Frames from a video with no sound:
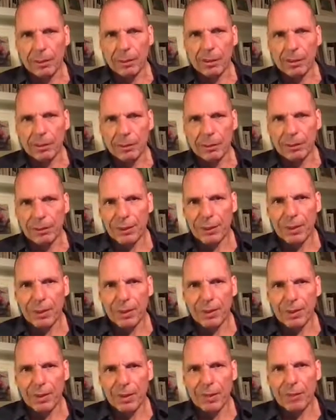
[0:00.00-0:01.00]
the Federal
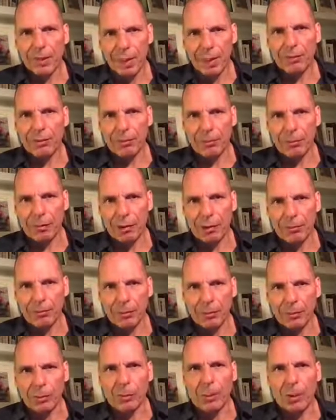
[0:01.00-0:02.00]
Reserve said to
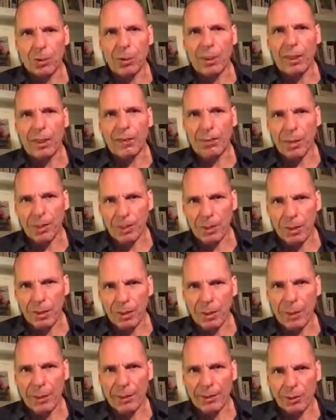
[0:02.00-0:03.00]
them, we will give you as many
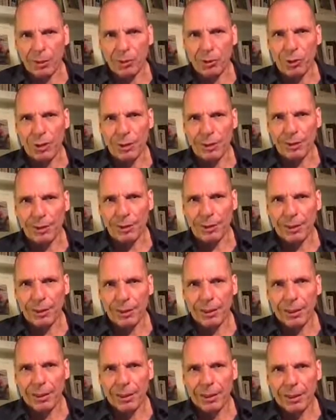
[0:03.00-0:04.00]
dollars as you need
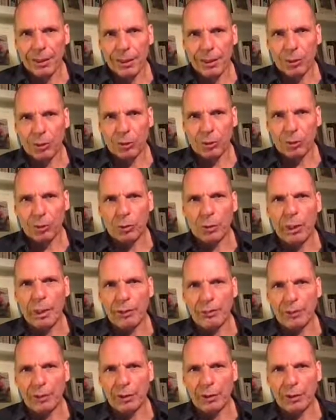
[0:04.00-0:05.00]
in order to
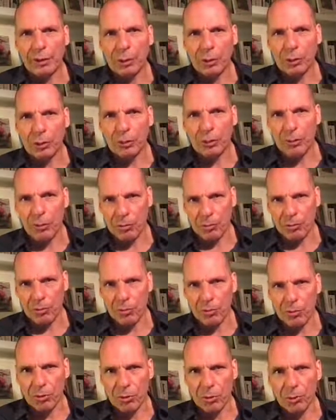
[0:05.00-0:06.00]
cover your
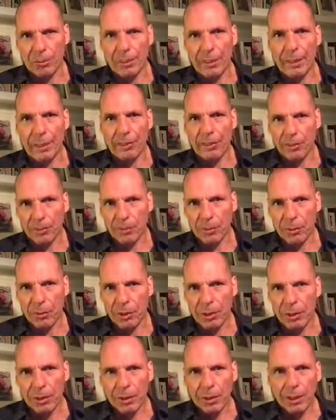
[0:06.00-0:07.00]
positions, your bets
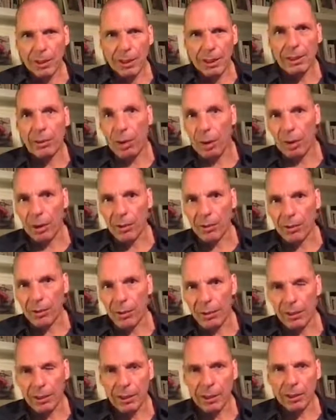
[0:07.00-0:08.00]
in dollars
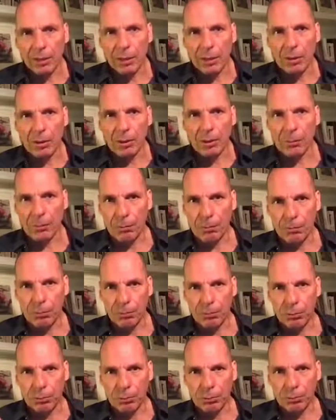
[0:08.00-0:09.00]
that had gone
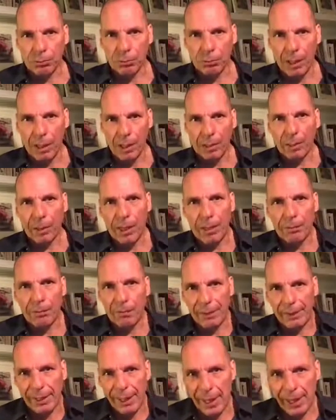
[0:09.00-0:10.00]
up
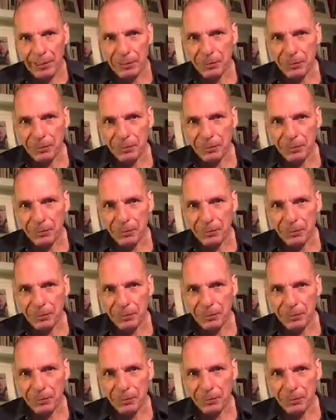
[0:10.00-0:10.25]
in the air.